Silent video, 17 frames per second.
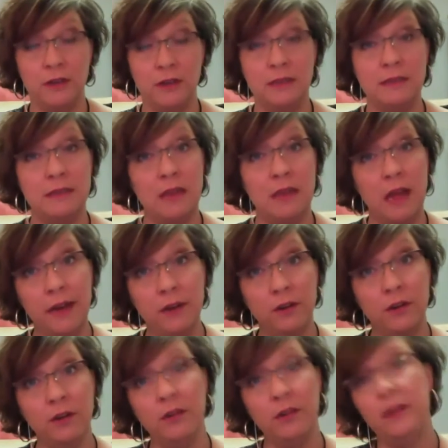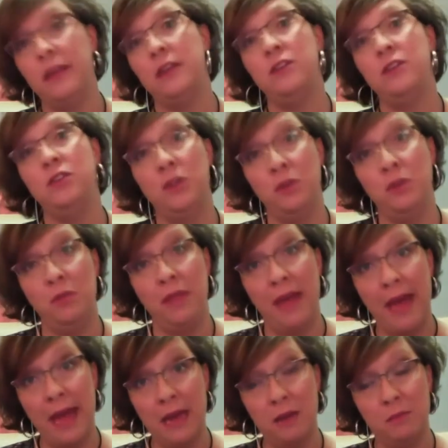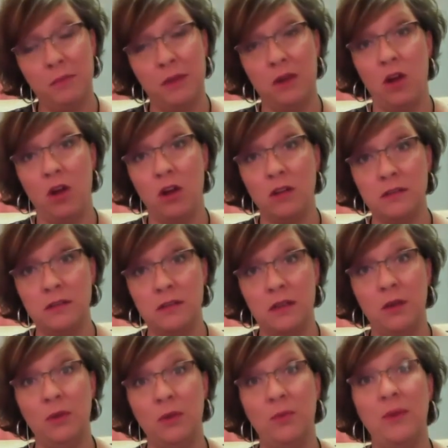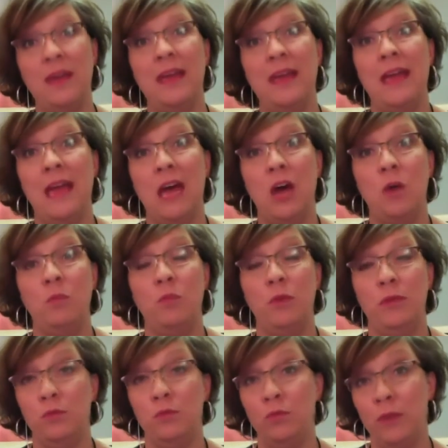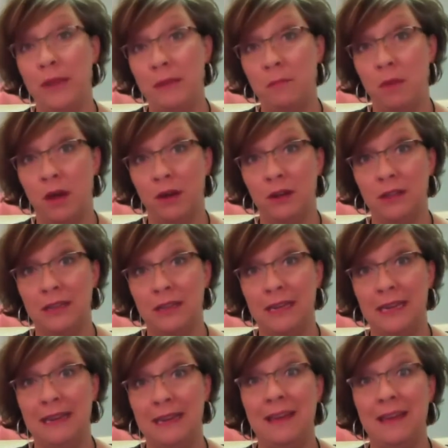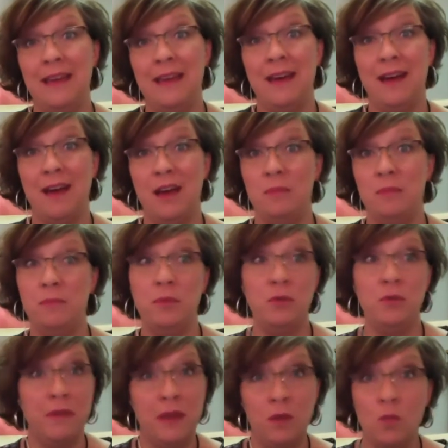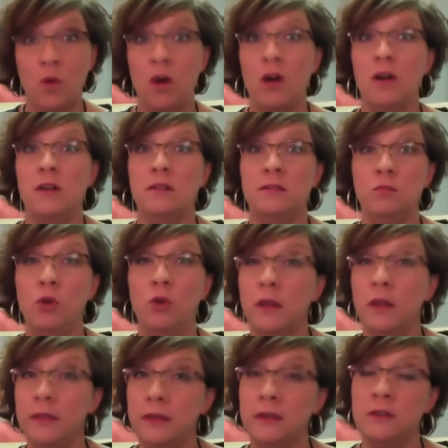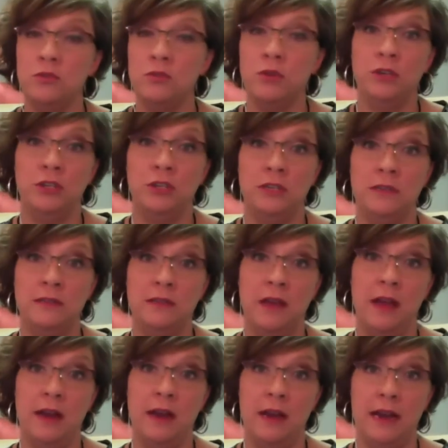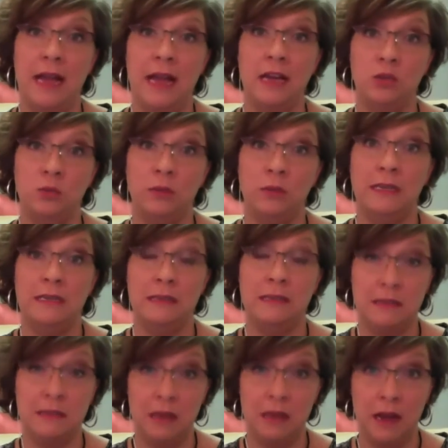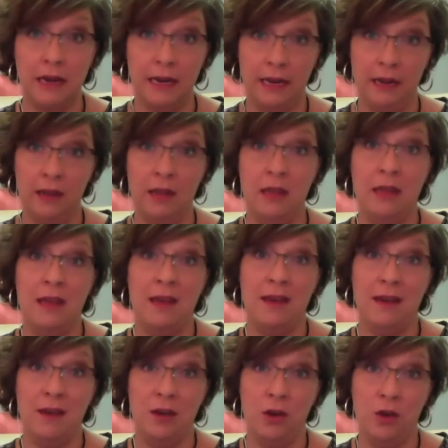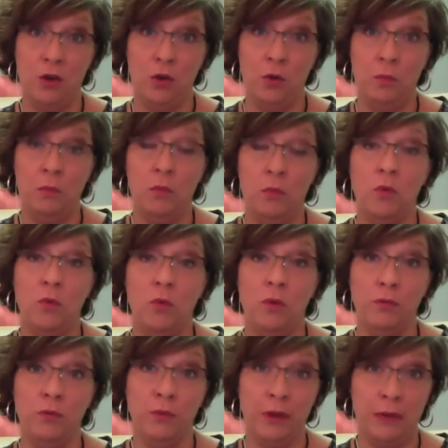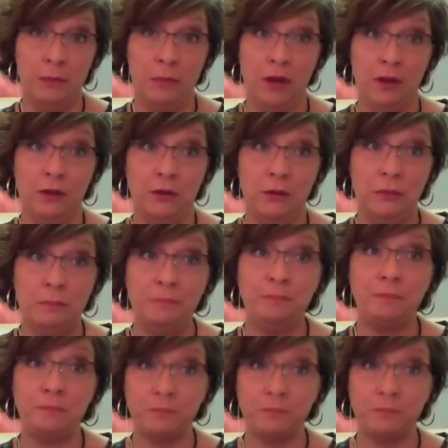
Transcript: A designer can do that, but also help with remodeling, moving walls, more on the construction side, and actually designing a home or remodel.